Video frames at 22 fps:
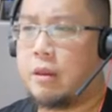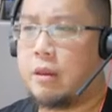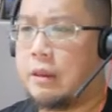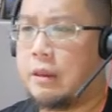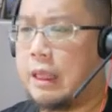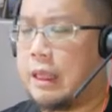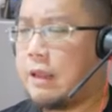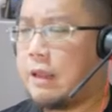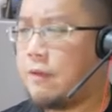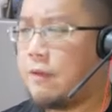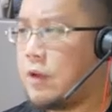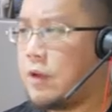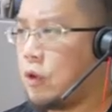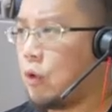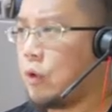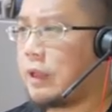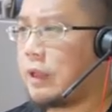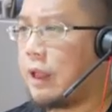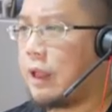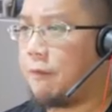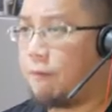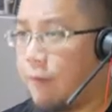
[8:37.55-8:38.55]
Even though
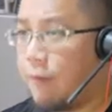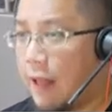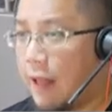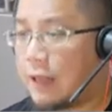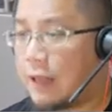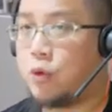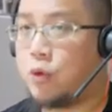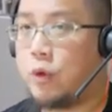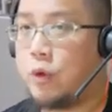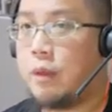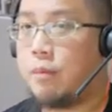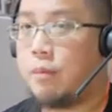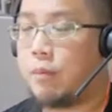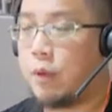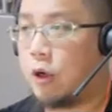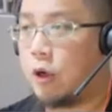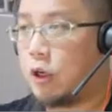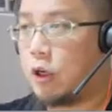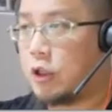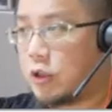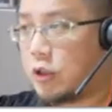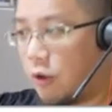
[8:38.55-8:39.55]
they fluctuate
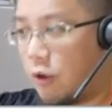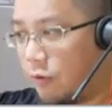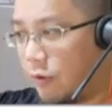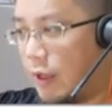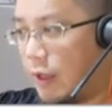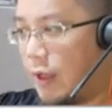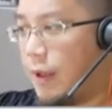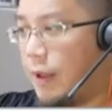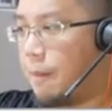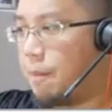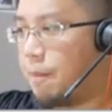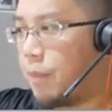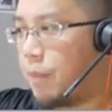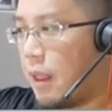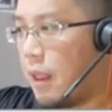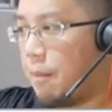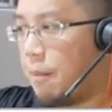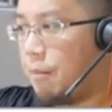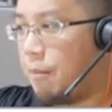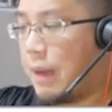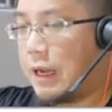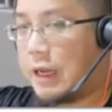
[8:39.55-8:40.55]
because of the
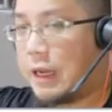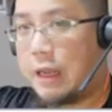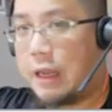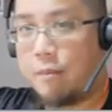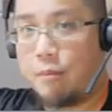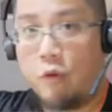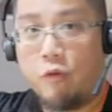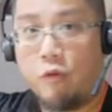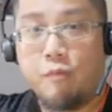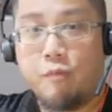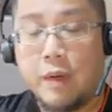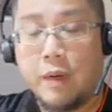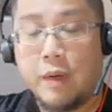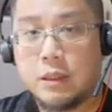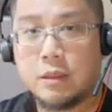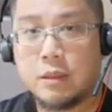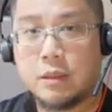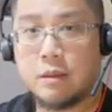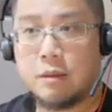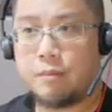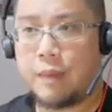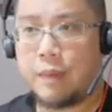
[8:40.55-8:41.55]
market movements,